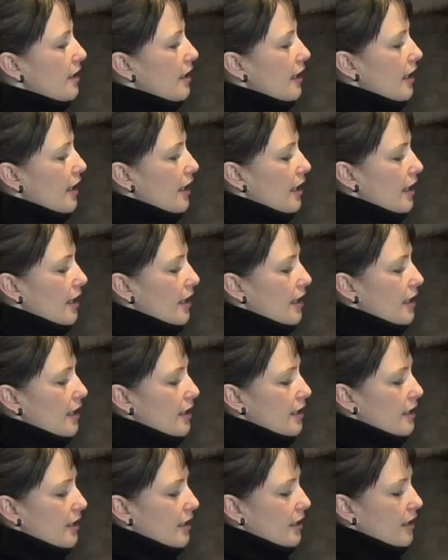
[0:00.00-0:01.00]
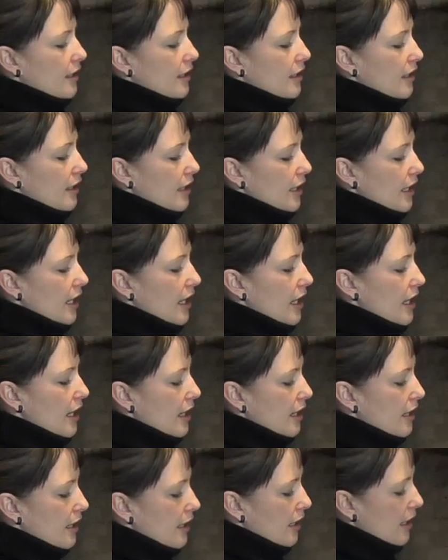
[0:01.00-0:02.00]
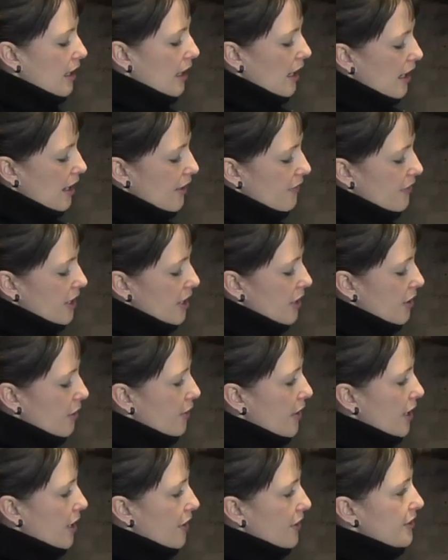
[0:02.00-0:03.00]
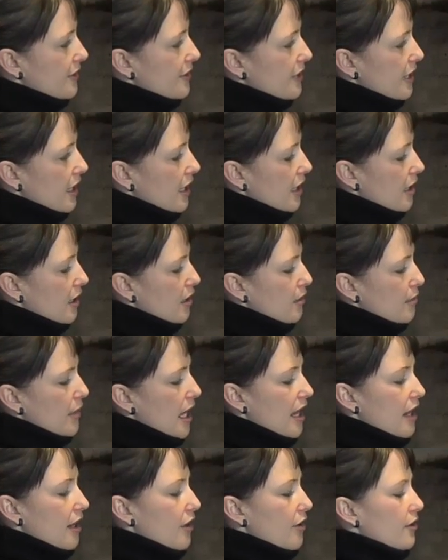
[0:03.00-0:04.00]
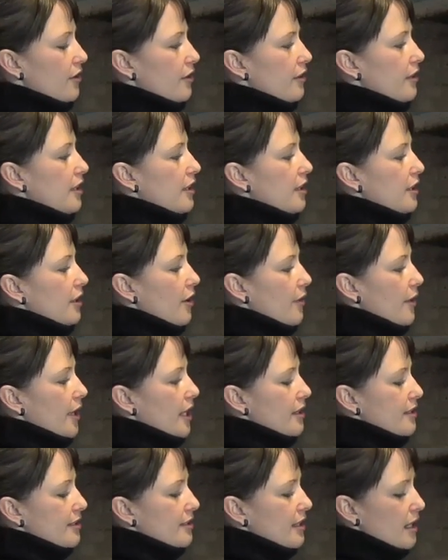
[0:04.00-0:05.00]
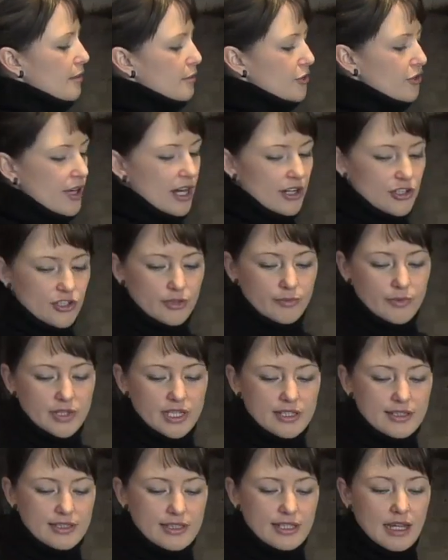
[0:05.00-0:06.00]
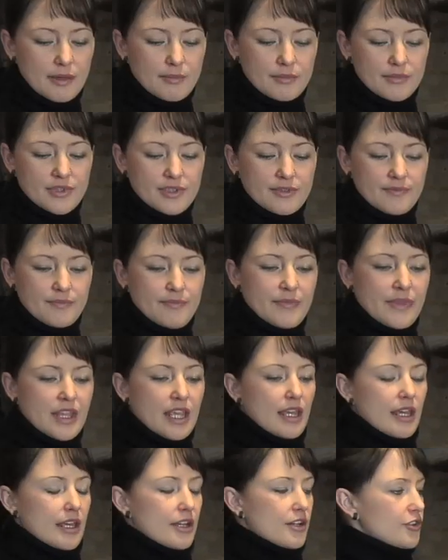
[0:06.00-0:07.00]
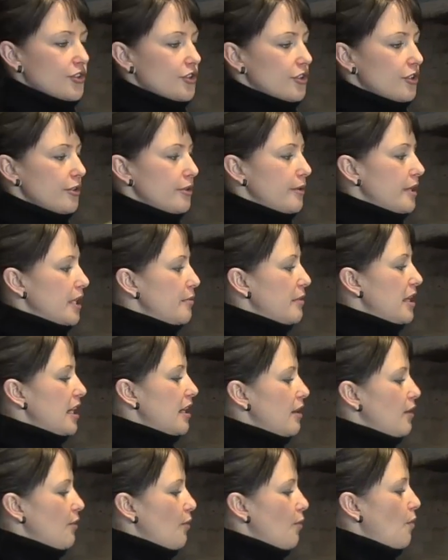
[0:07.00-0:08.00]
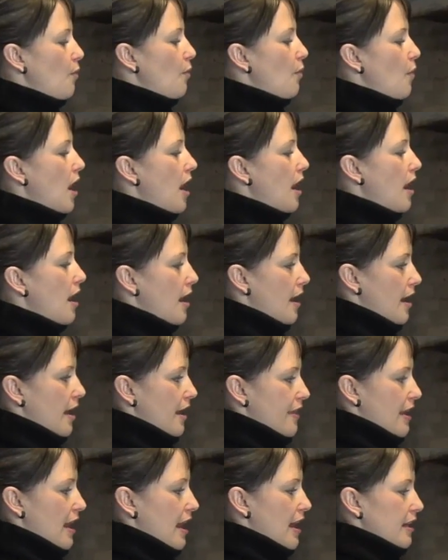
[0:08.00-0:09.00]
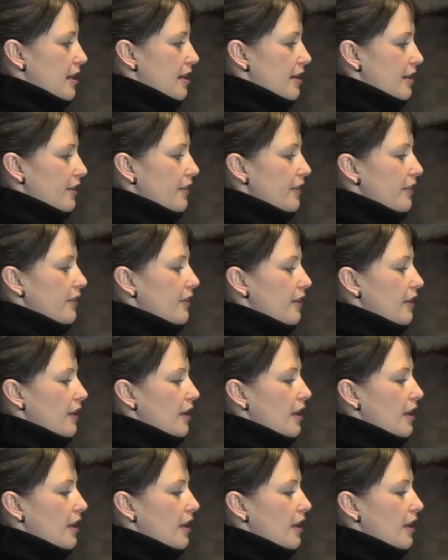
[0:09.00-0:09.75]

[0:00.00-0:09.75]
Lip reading: And again, everything going on the same angle, going in the same direction with the stems. And I'll show you in a minute why that is